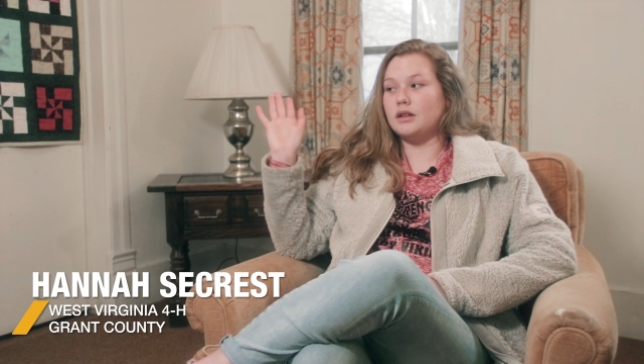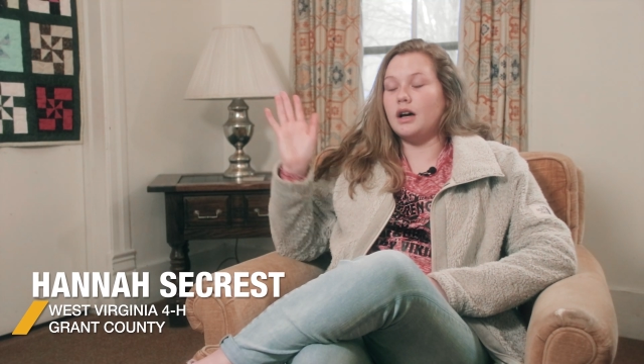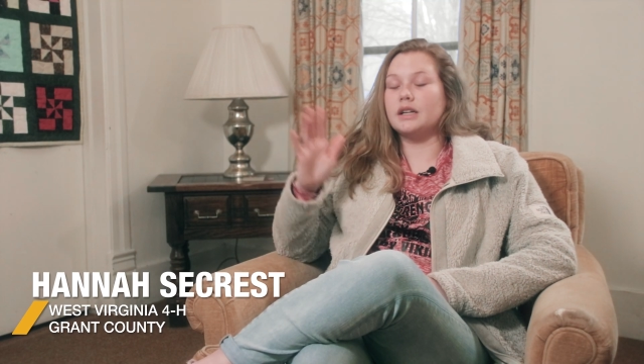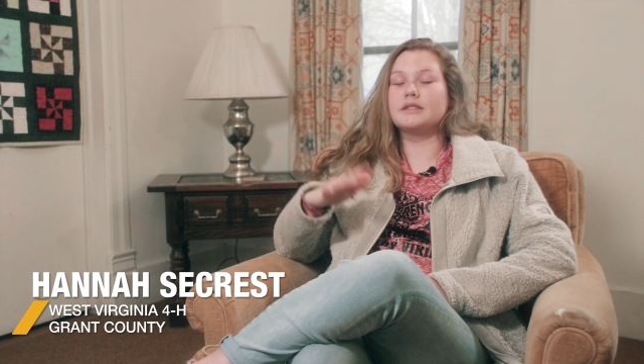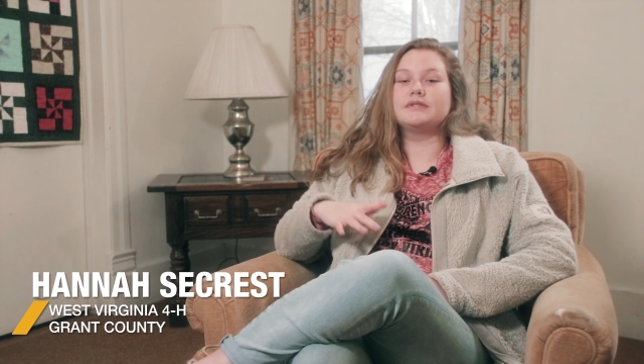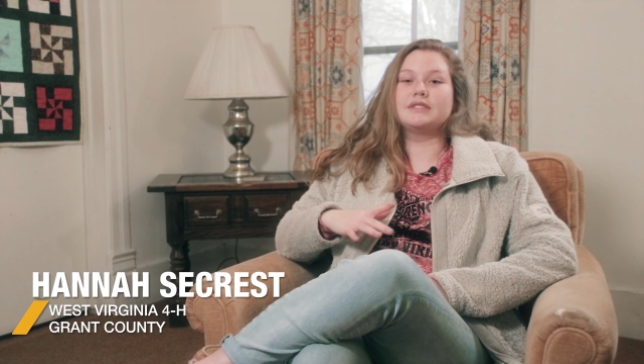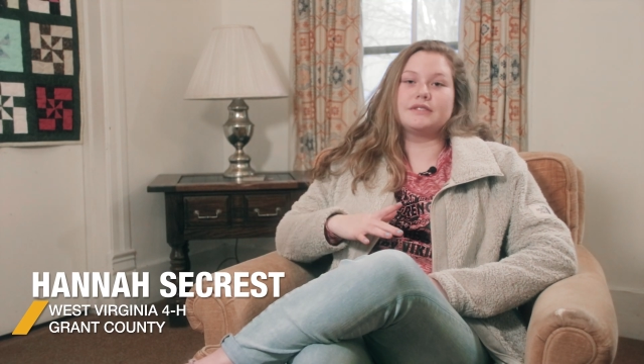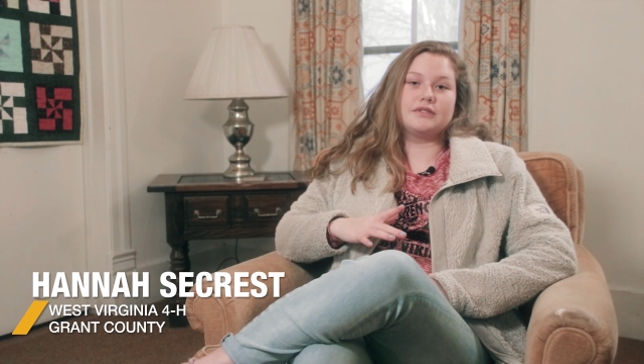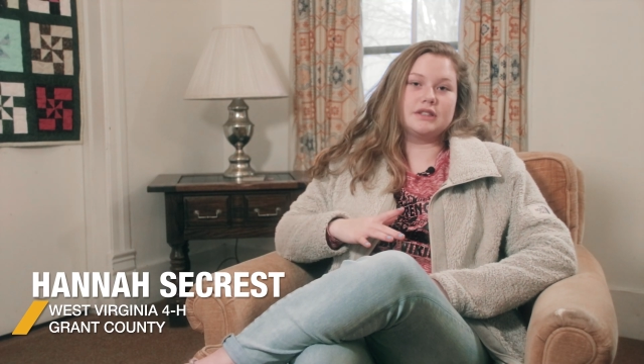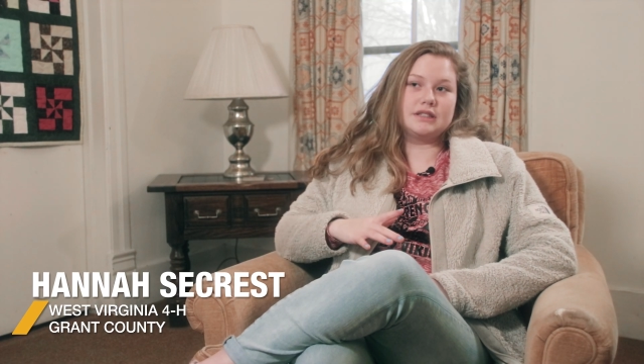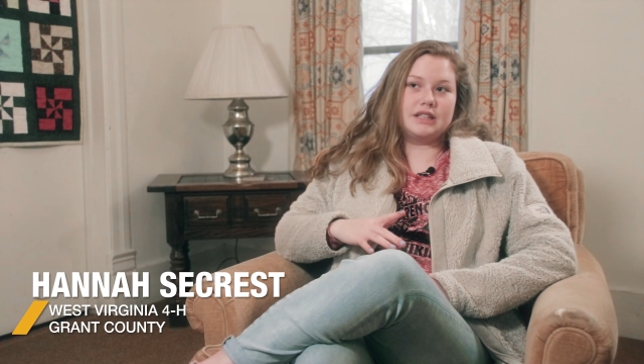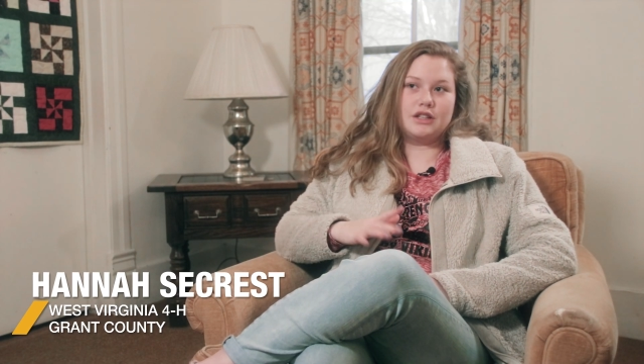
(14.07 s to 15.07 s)
lot of
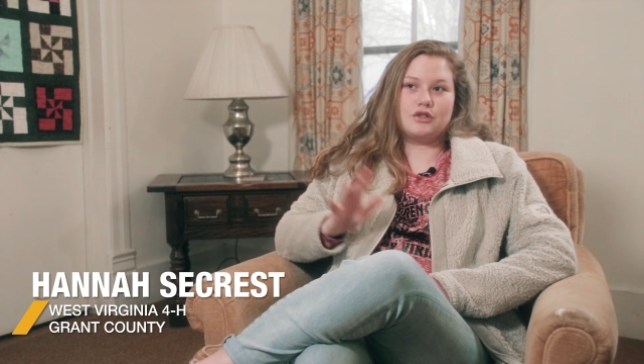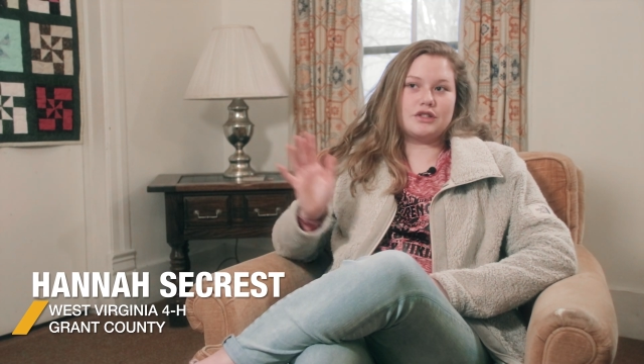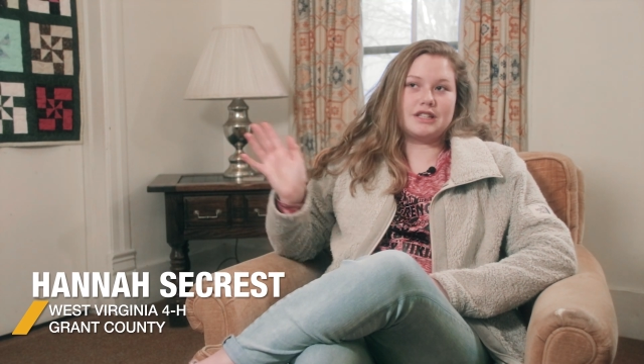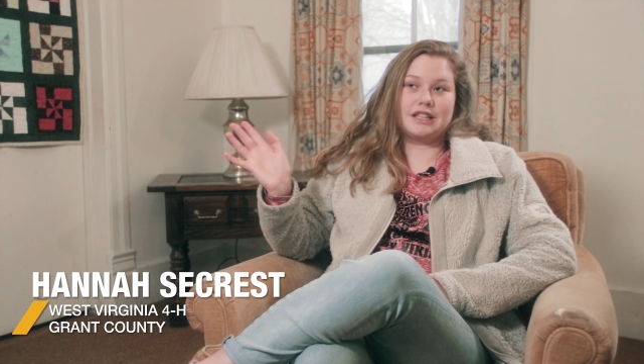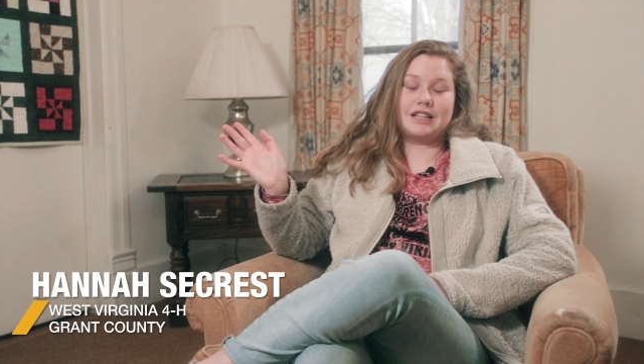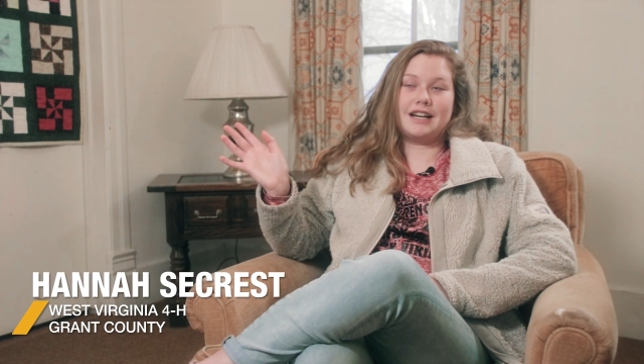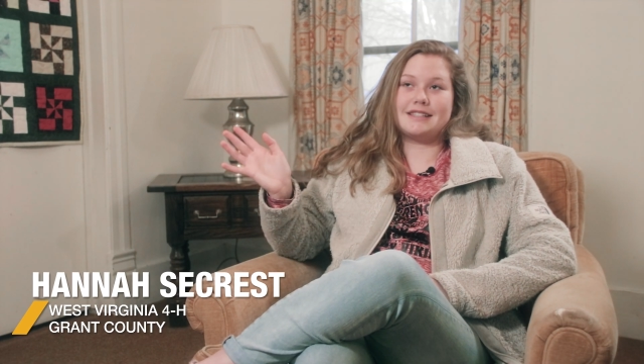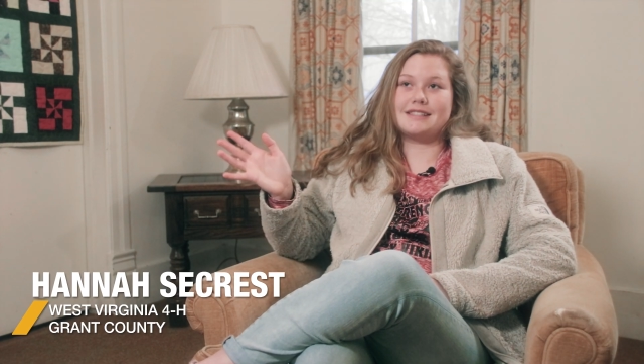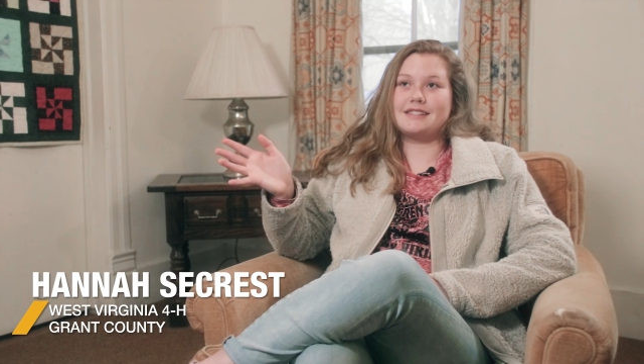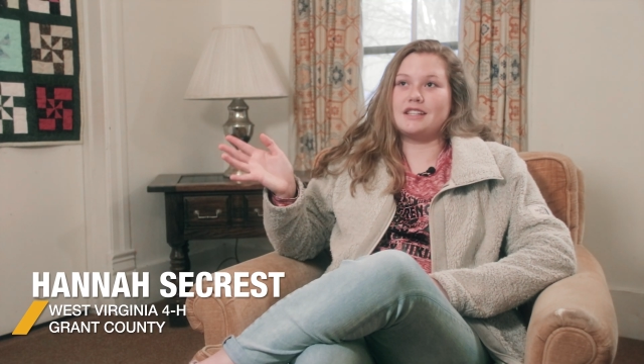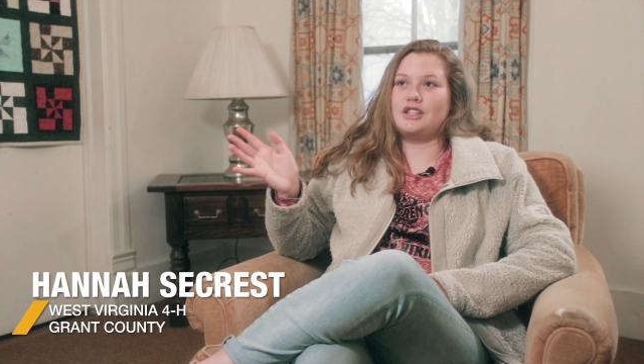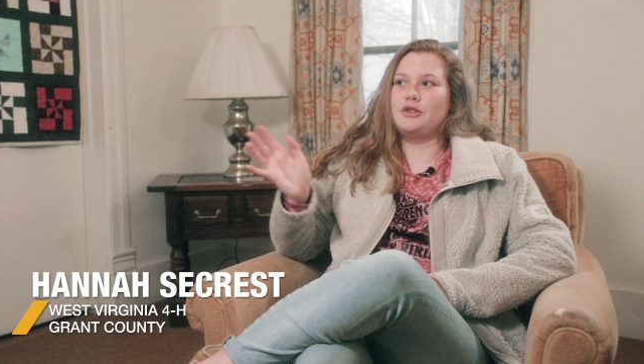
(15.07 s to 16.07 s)
different interesting
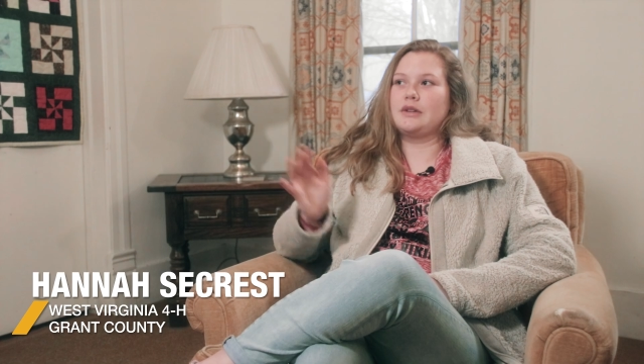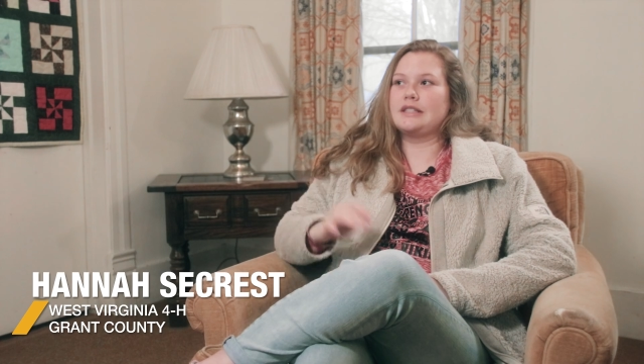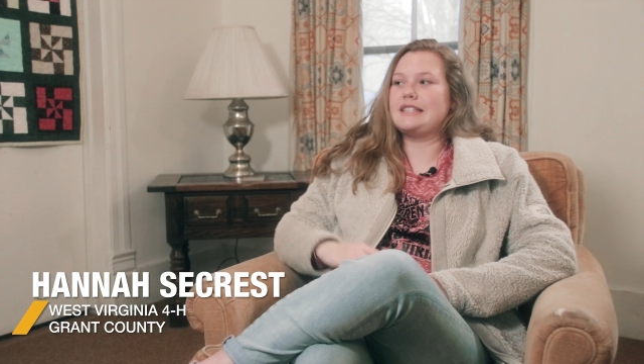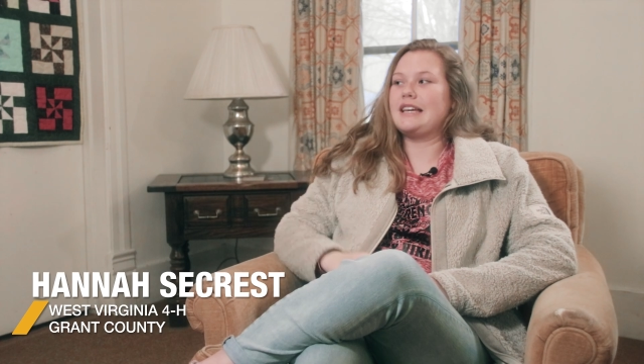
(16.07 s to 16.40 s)
classes that you can